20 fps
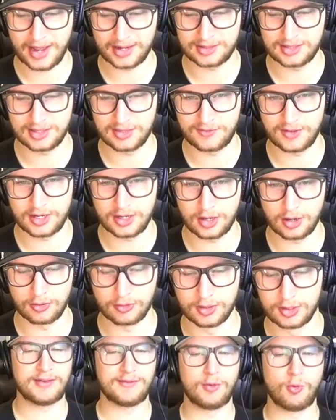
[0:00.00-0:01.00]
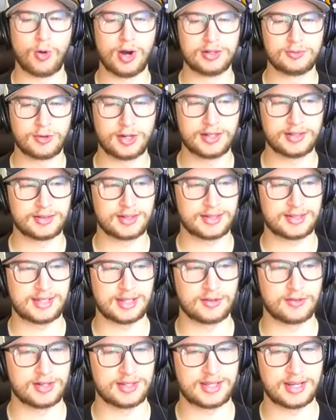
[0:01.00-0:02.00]
back to the video. We have a 1-1
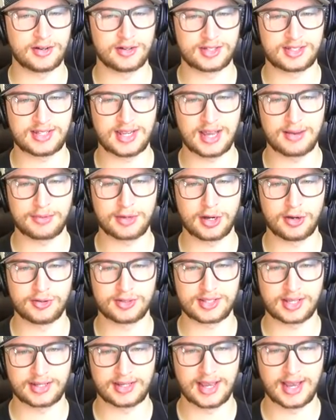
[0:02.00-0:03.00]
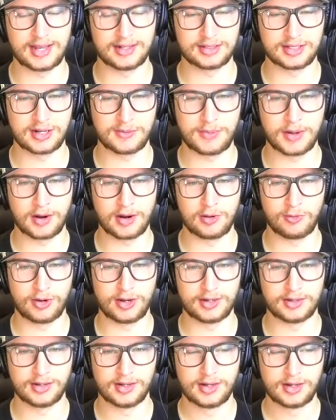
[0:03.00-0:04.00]
series here. Stamkos, again, going to bury
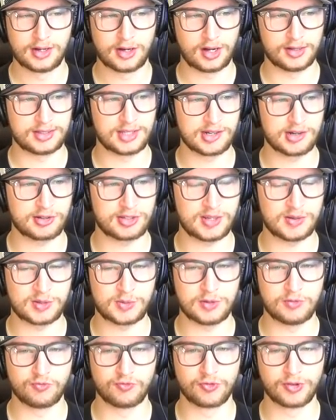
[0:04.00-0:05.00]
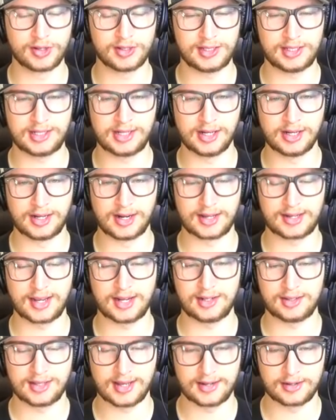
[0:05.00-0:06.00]
one. Ontario seems to be really good at
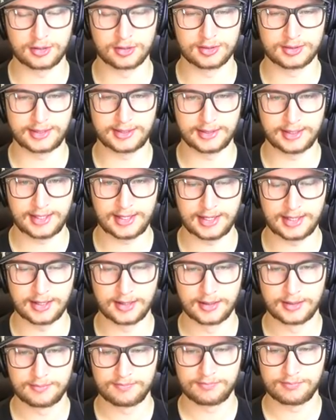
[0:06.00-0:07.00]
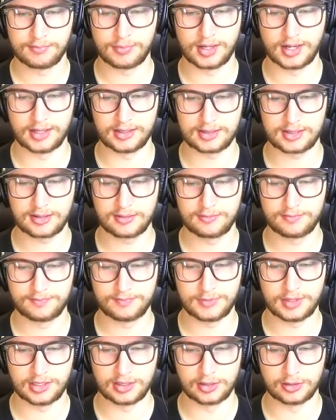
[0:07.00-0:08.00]
getting that early lead, but,
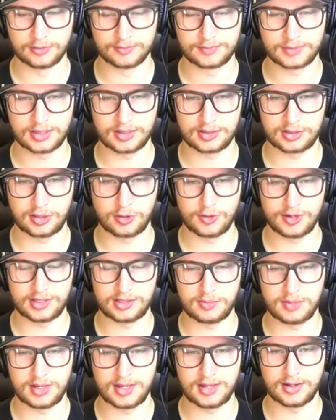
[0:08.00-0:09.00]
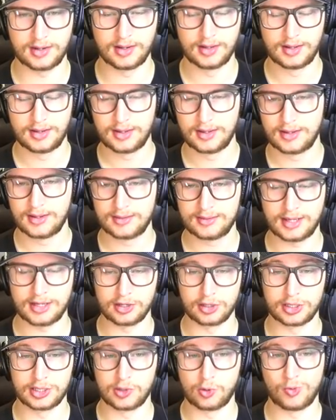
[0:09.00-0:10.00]
you know, it doesn't always mean that
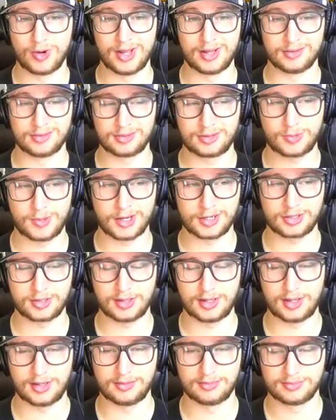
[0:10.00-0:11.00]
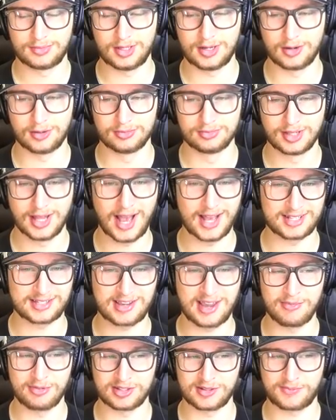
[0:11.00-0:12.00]
you're going to win. Especially, you know, last
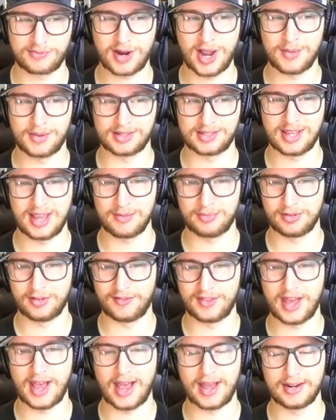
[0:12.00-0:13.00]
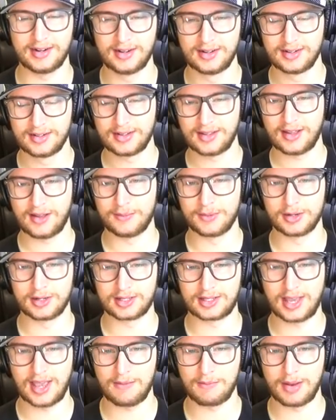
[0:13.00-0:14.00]
game was a prime example of that.
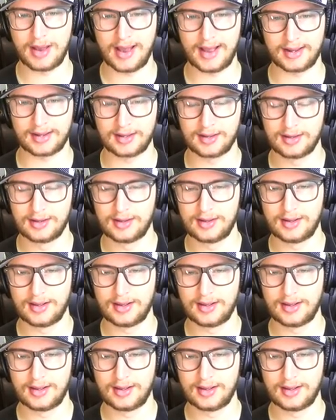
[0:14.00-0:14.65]
Alberta came back